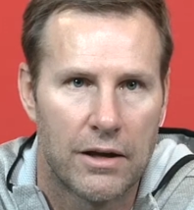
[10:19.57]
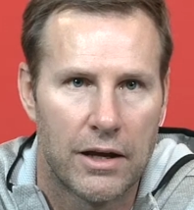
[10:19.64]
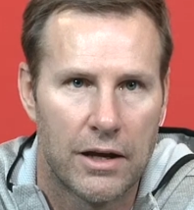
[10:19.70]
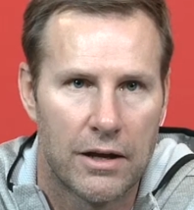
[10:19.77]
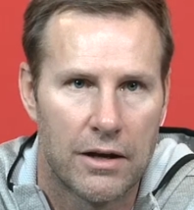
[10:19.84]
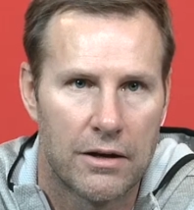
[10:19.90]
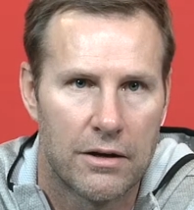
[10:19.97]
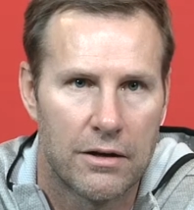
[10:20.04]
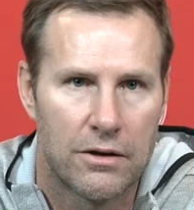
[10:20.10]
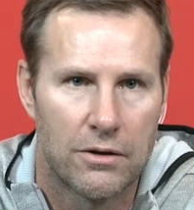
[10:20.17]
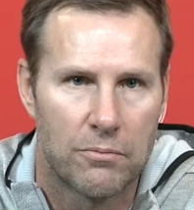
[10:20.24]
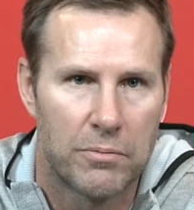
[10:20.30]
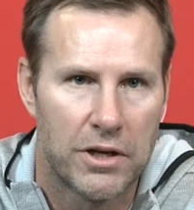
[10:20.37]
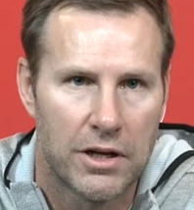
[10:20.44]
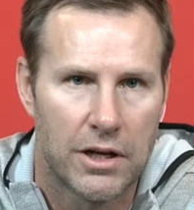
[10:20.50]
And, you
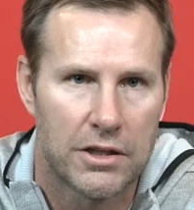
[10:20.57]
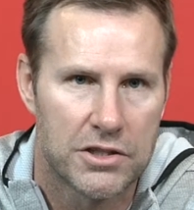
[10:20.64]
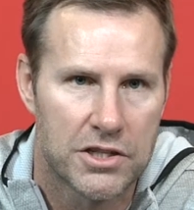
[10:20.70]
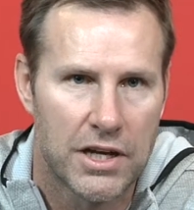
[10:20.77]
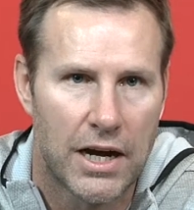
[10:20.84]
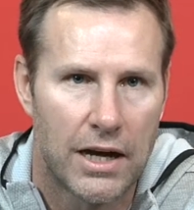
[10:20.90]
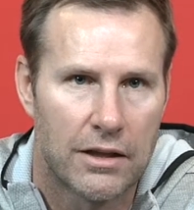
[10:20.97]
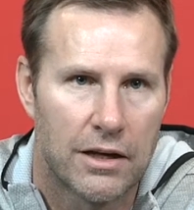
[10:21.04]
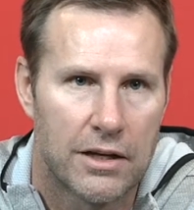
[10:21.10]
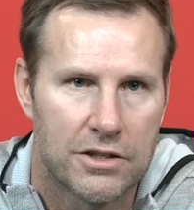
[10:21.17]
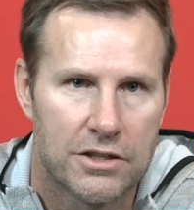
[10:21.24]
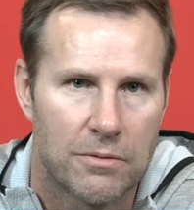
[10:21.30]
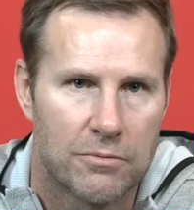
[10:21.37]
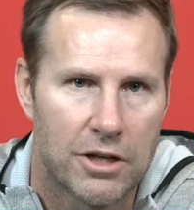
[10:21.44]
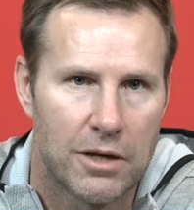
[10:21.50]
know, being on the
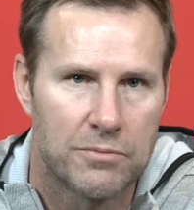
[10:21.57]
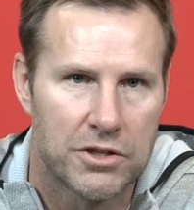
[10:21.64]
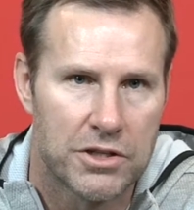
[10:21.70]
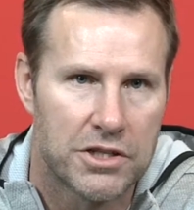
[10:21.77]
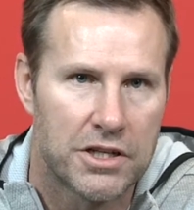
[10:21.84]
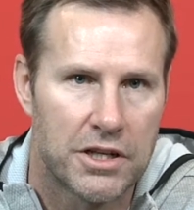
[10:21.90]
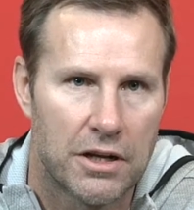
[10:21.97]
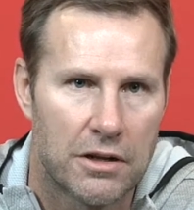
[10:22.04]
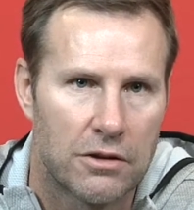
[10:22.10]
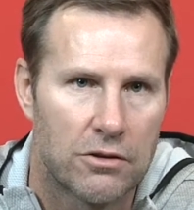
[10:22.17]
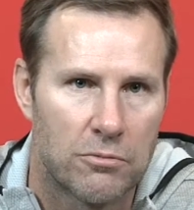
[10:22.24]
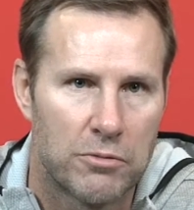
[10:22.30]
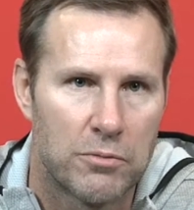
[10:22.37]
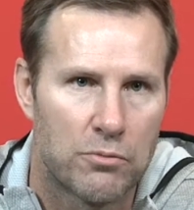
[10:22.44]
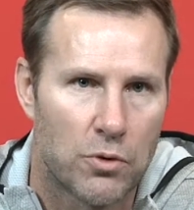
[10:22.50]
sidelines, sometimes you see it a
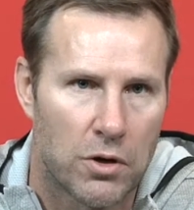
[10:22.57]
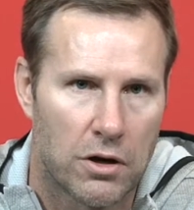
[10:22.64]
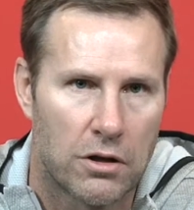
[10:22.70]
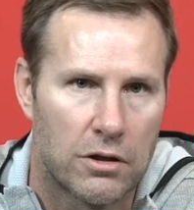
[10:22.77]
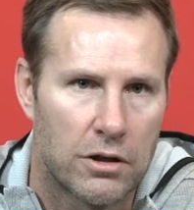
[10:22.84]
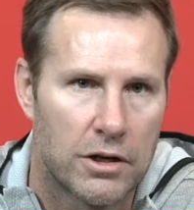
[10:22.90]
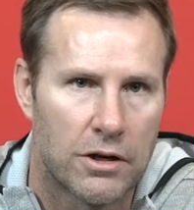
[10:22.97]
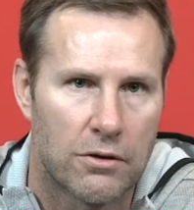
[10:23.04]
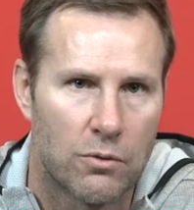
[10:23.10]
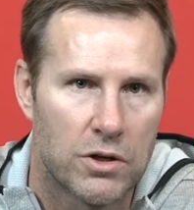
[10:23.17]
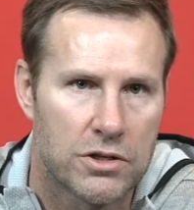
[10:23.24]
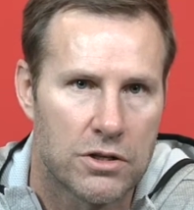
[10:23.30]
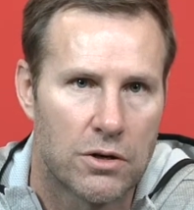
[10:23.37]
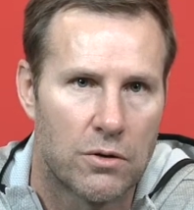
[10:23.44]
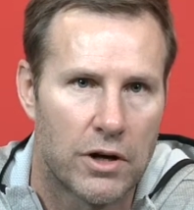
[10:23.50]
little bit more clear
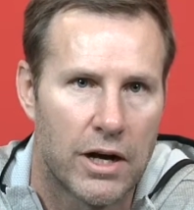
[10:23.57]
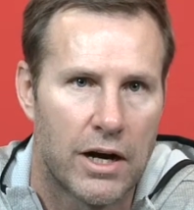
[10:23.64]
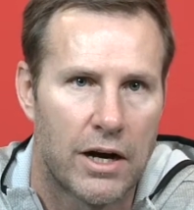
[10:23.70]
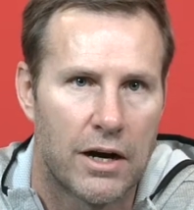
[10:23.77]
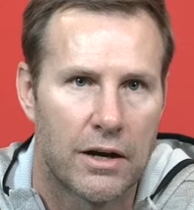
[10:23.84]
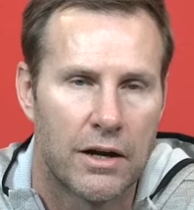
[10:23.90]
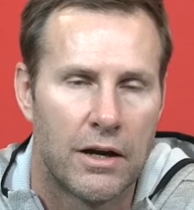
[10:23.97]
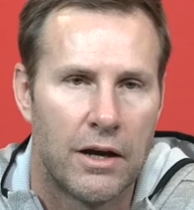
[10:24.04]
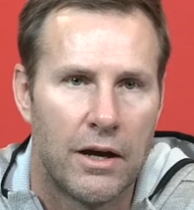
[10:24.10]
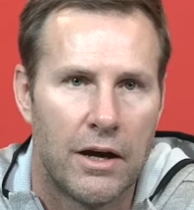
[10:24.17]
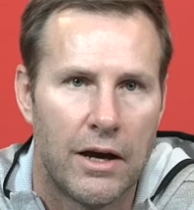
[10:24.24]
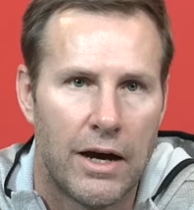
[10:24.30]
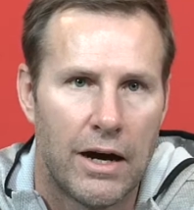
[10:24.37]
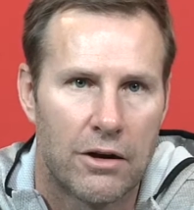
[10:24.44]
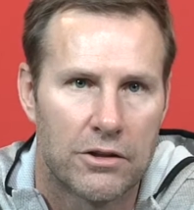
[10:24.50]
what's going on
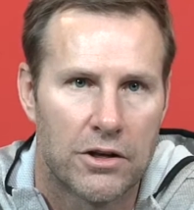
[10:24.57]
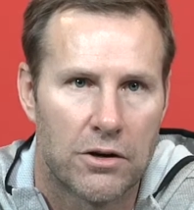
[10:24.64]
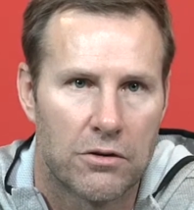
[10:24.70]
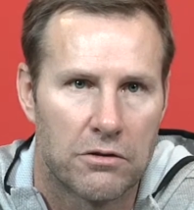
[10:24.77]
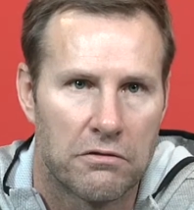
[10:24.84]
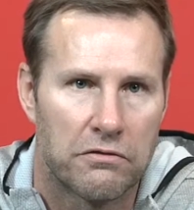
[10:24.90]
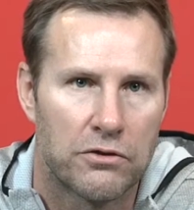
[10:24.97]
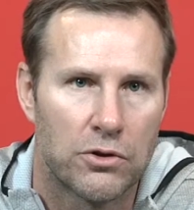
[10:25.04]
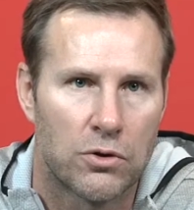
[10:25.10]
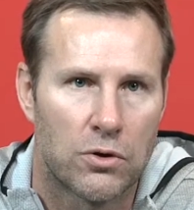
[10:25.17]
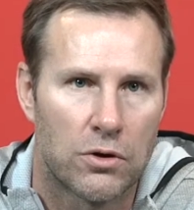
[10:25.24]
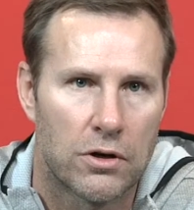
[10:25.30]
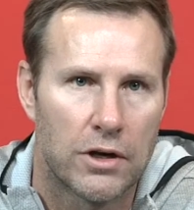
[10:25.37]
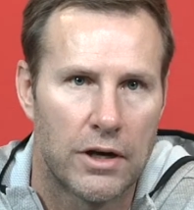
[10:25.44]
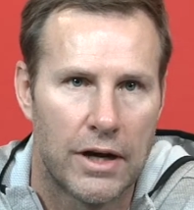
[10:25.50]
out there on the
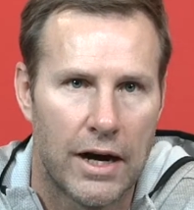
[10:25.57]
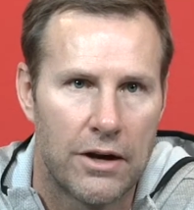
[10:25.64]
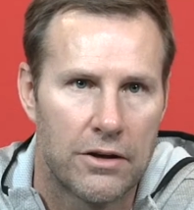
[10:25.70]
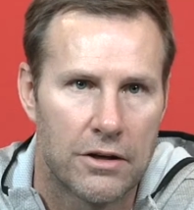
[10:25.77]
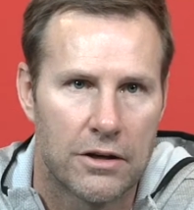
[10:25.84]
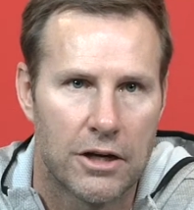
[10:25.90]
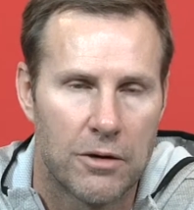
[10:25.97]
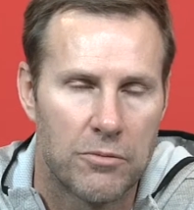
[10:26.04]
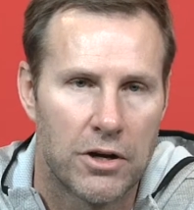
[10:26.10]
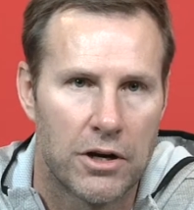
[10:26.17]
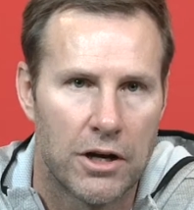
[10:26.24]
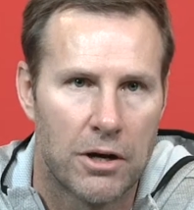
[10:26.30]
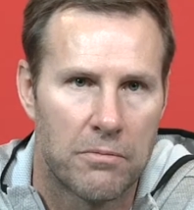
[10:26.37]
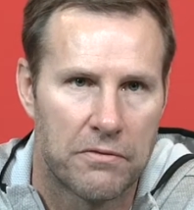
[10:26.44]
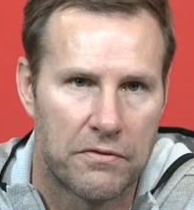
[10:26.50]
floor and how you can come in
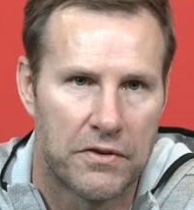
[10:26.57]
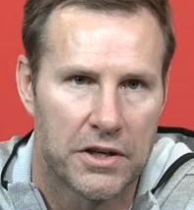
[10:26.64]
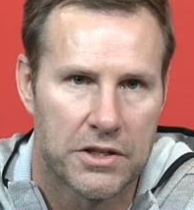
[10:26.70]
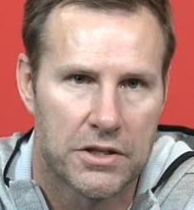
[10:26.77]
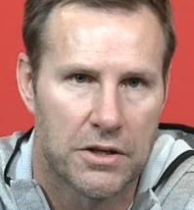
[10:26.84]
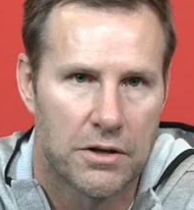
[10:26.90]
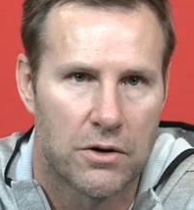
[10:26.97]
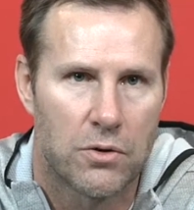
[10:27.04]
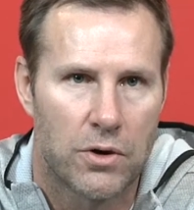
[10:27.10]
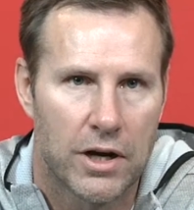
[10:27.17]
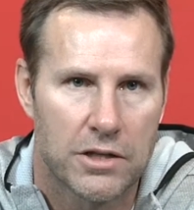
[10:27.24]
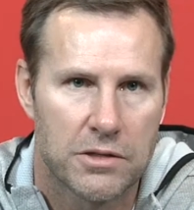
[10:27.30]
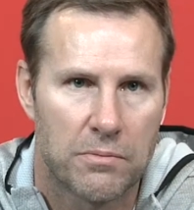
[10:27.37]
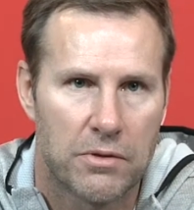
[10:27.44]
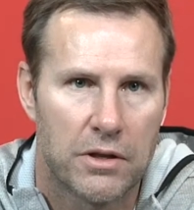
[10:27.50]
and help fix it and
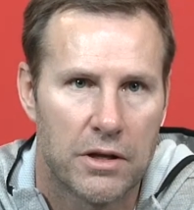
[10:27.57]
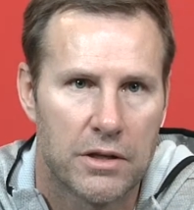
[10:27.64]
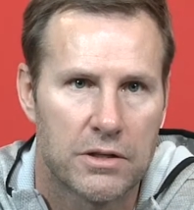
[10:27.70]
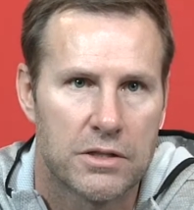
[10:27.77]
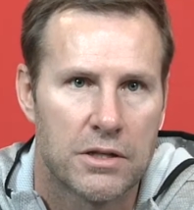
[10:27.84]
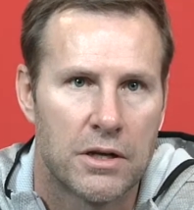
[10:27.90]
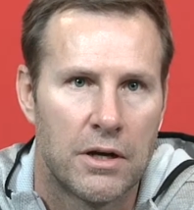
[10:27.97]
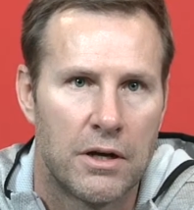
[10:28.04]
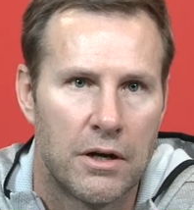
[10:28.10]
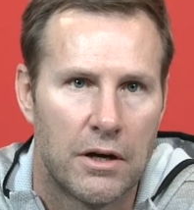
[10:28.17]
correct some things.